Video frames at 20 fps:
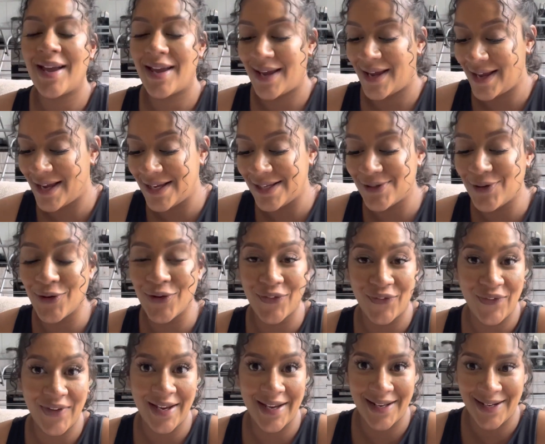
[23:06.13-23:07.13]
his long
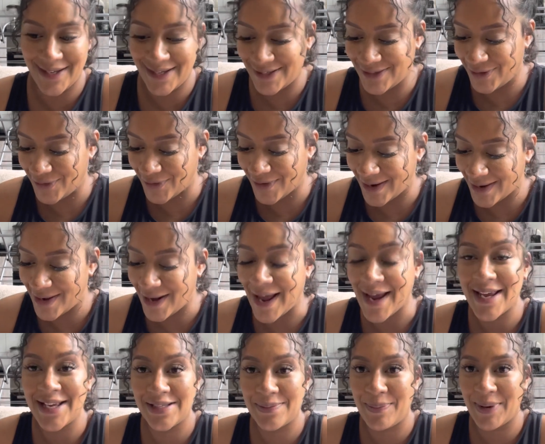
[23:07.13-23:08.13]
feet and his long, like
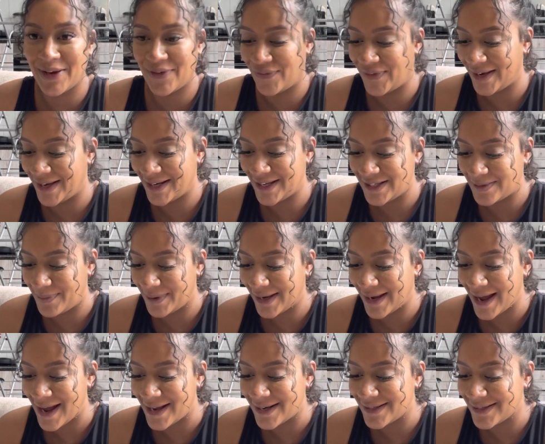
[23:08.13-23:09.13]
his big feet and his big
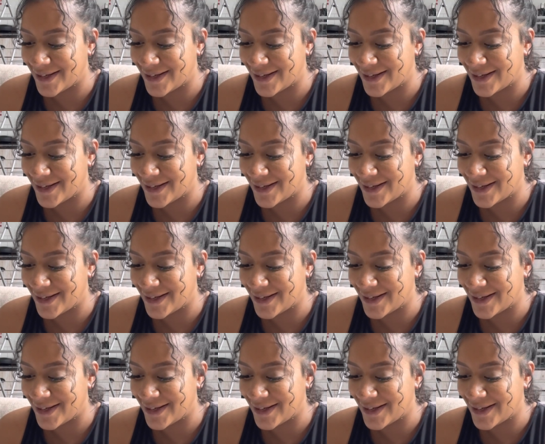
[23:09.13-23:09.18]
hands.